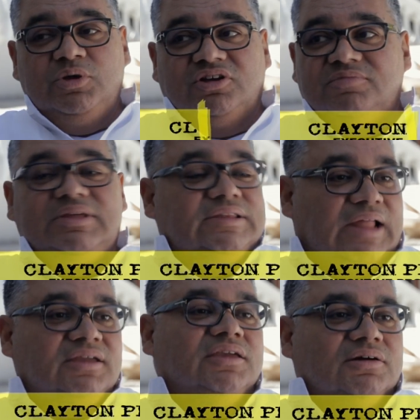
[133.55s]
couldn't be
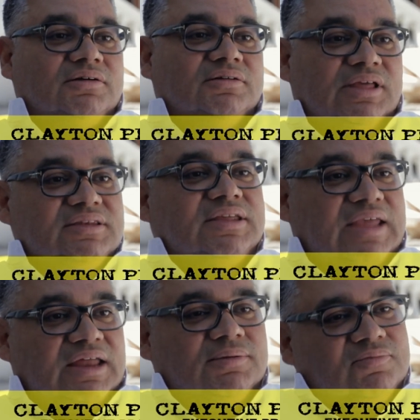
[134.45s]
luckier than to
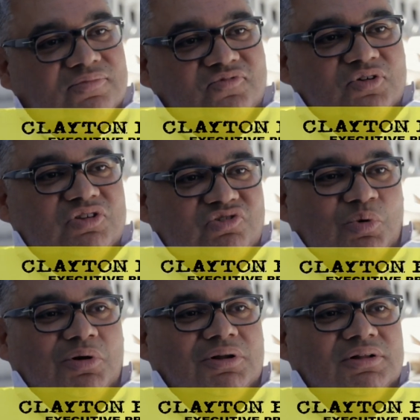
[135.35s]
get him for this role.